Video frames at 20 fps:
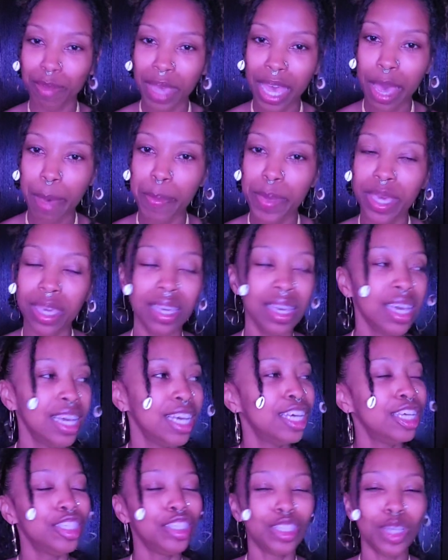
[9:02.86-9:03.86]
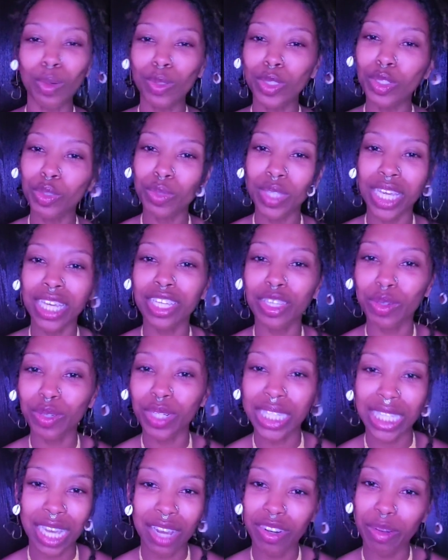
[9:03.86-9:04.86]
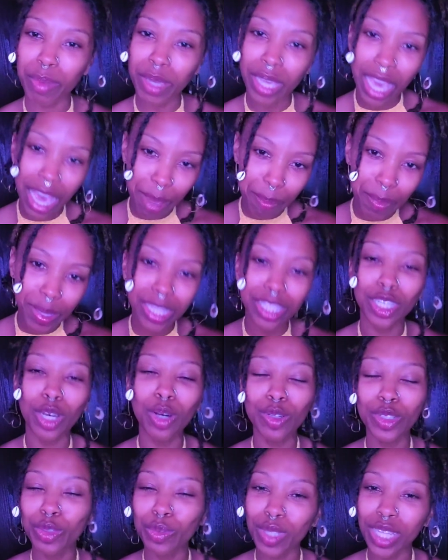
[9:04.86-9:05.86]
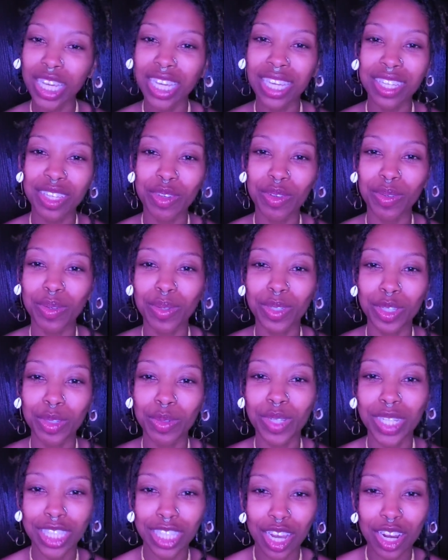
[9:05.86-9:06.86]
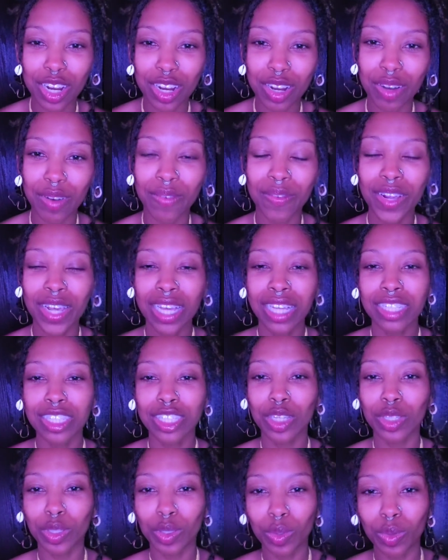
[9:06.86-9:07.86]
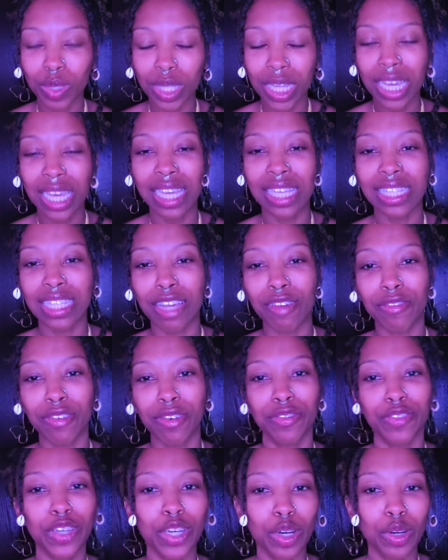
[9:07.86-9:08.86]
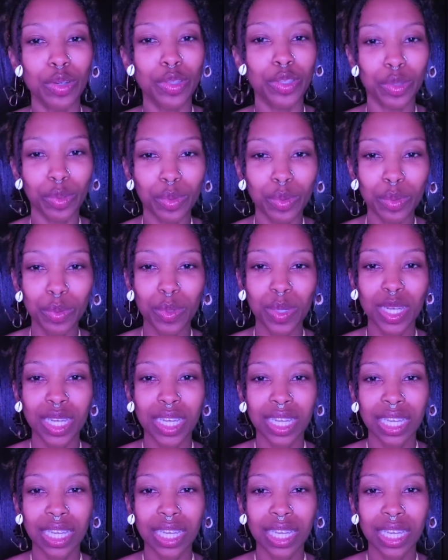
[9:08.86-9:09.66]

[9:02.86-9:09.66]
them happy, don't you think you deserve to be happy? Don't you think you deserve to do things that fulfill you?